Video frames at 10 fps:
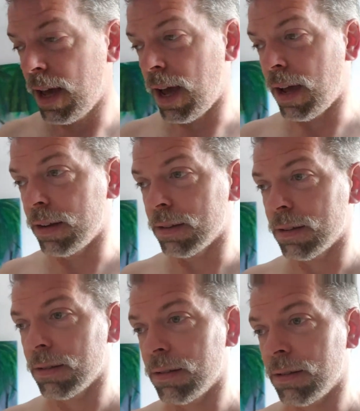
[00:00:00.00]
and
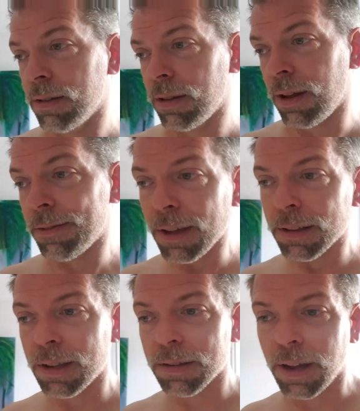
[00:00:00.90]
I think I
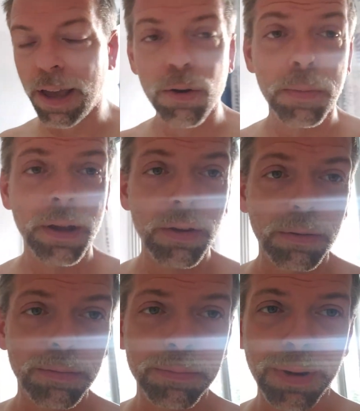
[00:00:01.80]
did. I held my
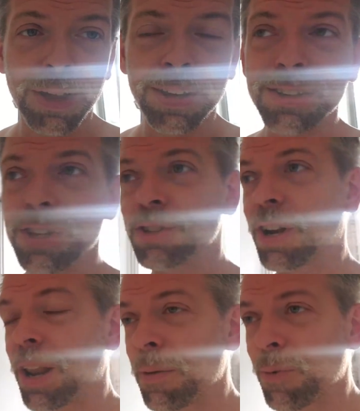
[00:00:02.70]
own, but in such a
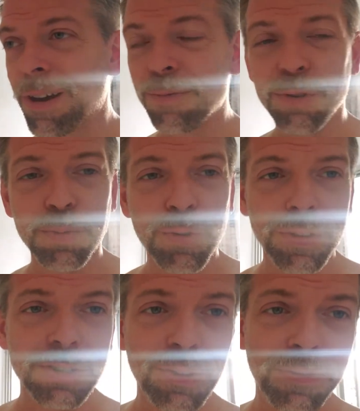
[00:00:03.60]
club where everyone's
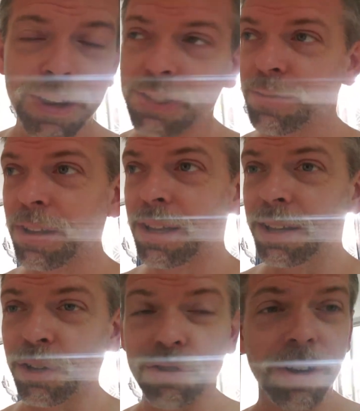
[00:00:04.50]
moving so
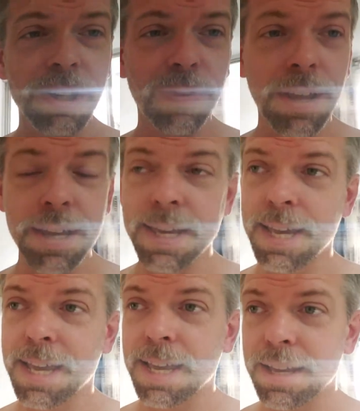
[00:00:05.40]
fancifully and gracefully,
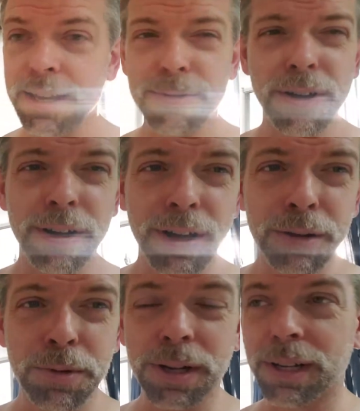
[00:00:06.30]
it was kind of
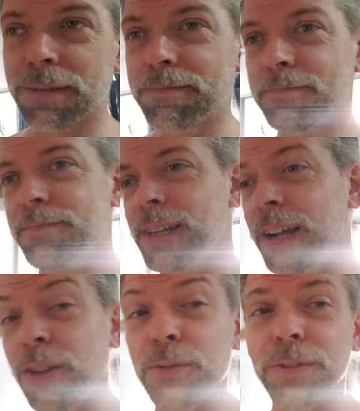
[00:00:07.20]
hard work.
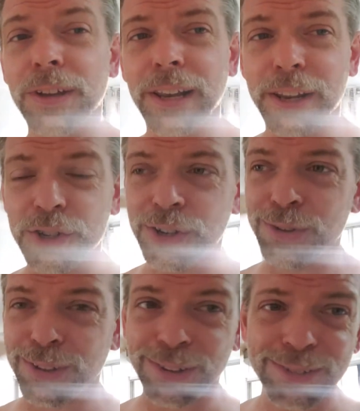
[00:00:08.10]
I don't think I let it
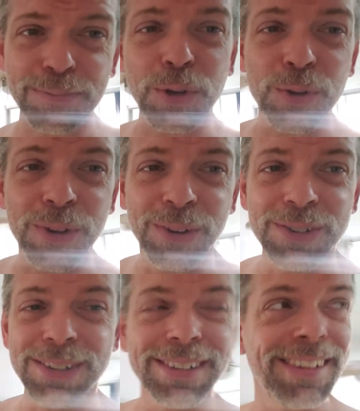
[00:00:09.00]
show though, but who
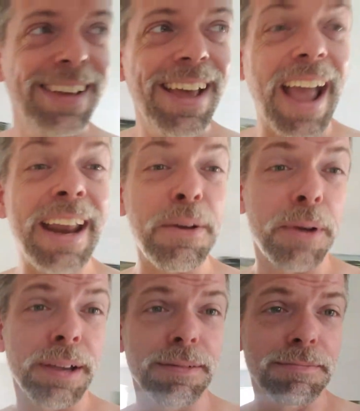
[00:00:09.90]
knows.
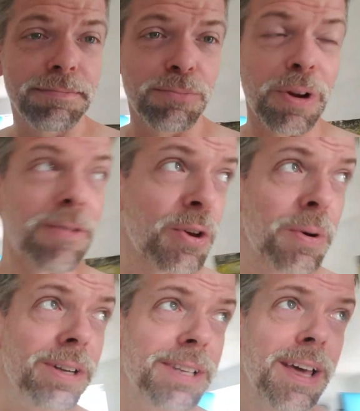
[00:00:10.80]
Anyway, wherever
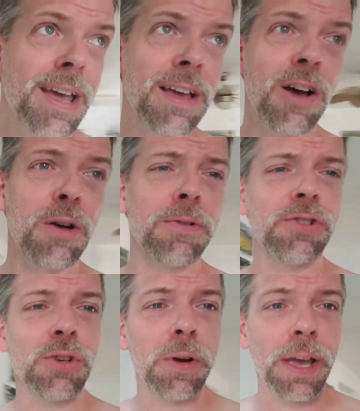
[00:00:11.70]
you are today, I hope you're
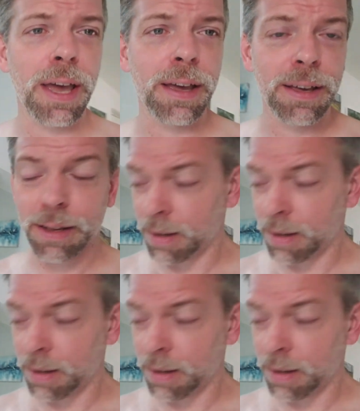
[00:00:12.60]
enjoying it.